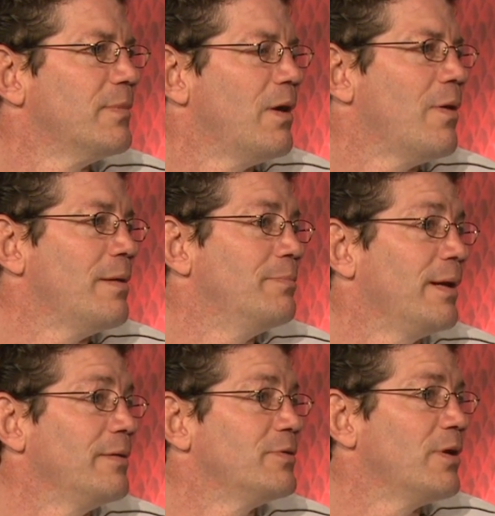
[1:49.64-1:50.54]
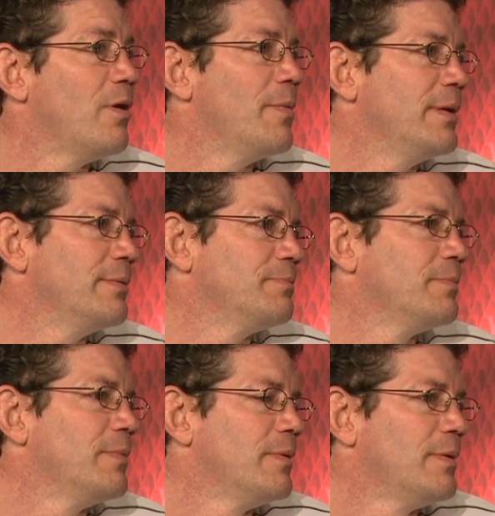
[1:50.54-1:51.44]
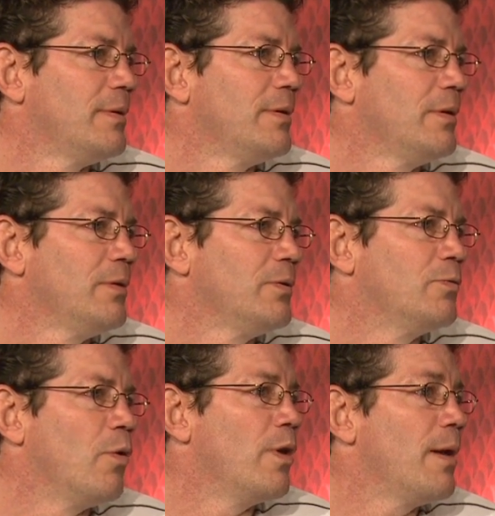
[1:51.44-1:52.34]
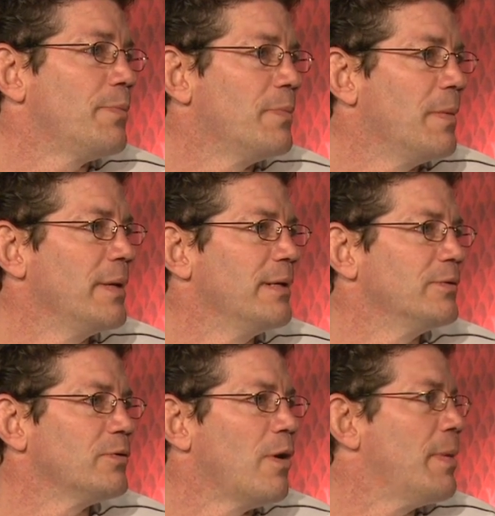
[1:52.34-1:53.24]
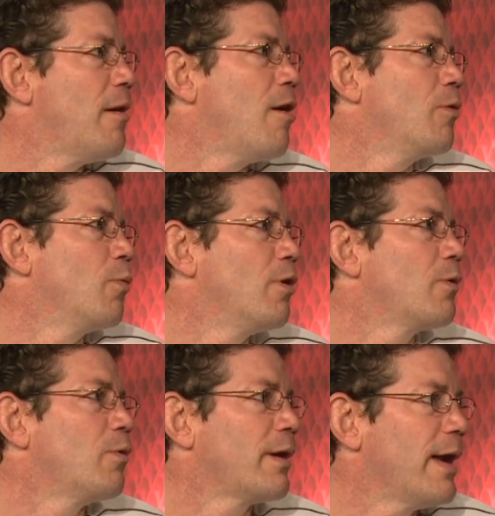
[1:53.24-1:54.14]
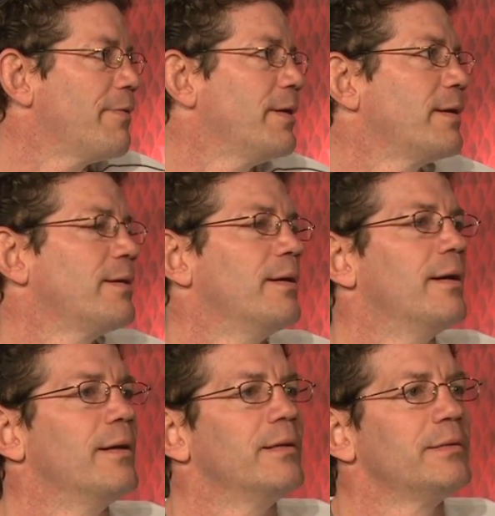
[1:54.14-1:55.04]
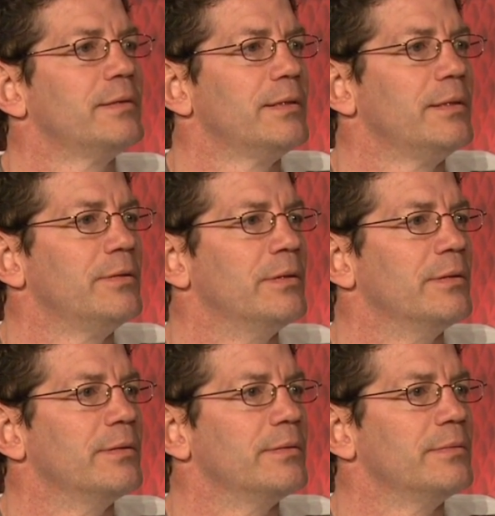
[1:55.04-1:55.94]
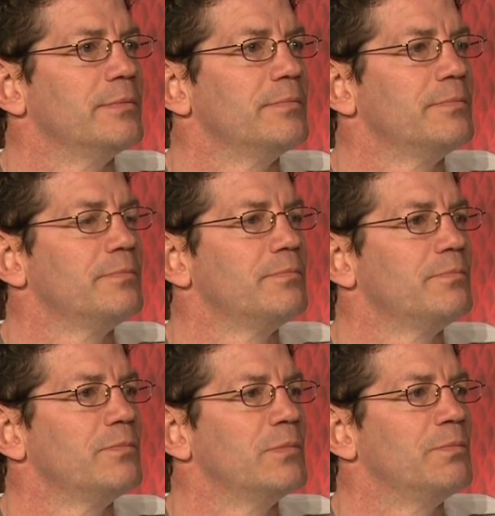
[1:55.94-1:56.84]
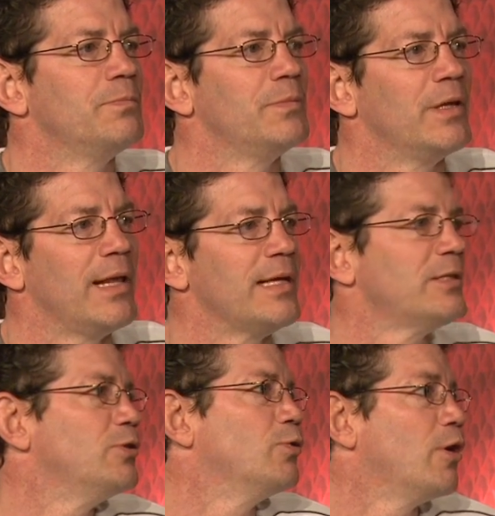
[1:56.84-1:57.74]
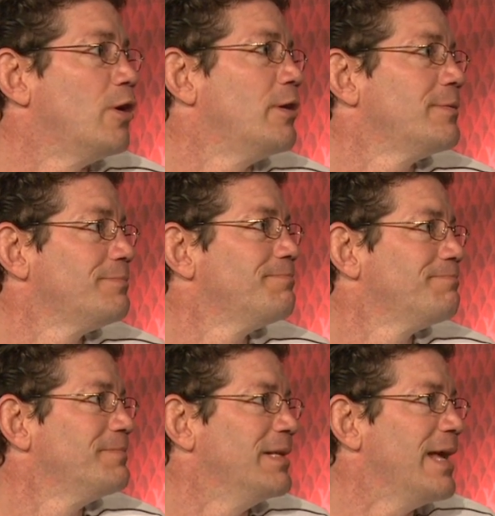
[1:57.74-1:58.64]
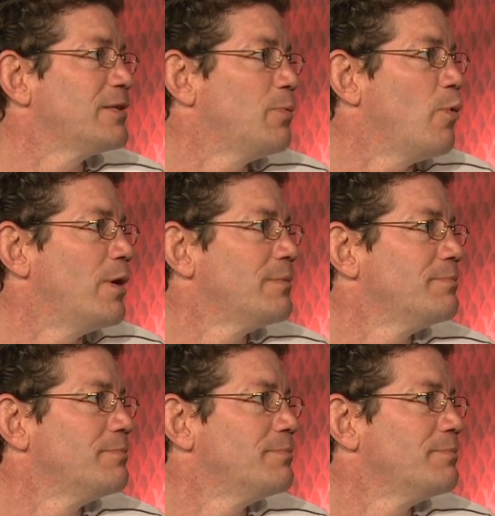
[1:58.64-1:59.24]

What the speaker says: Oh, I believe so. I mean, growing up, it was all about hard work, work ethic, the lessons you learn in that sport,